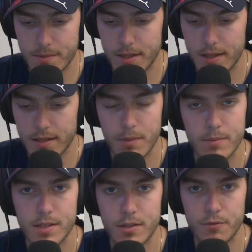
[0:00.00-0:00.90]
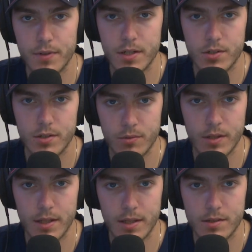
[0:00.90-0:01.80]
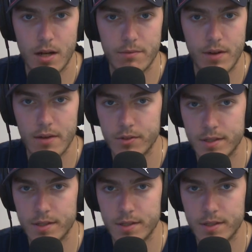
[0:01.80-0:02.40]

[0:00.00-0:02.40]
I mean, they could maybe still finish in the top 5